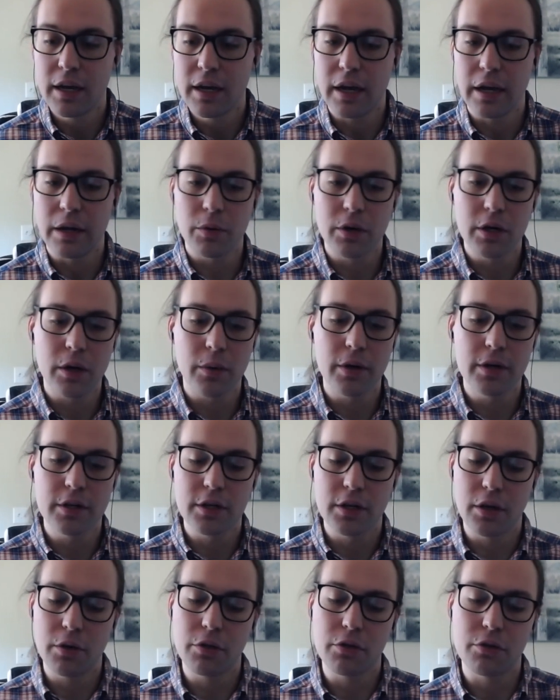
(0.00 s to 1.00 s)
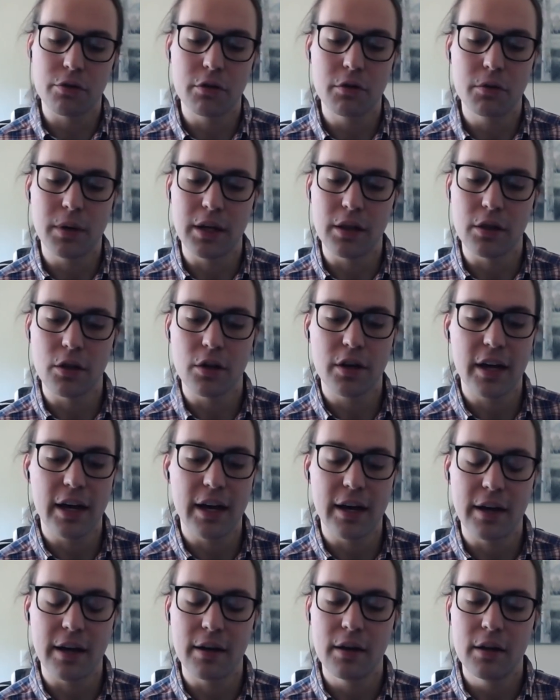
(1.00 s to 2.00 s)
And we're going to go through and look
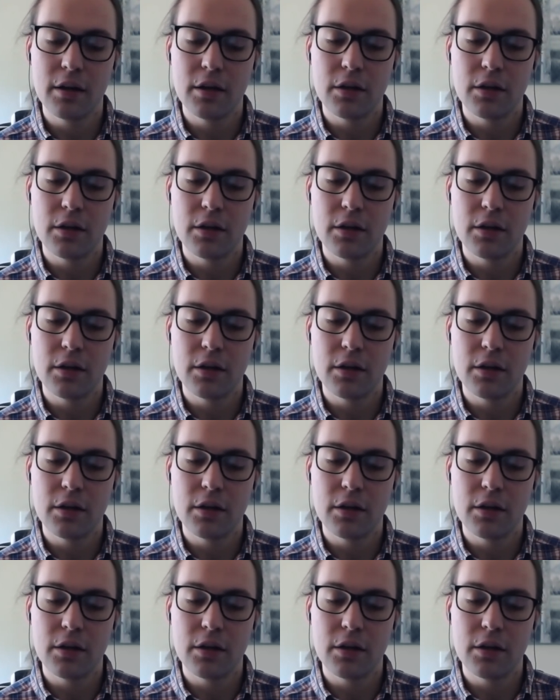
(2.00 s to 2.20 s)
at,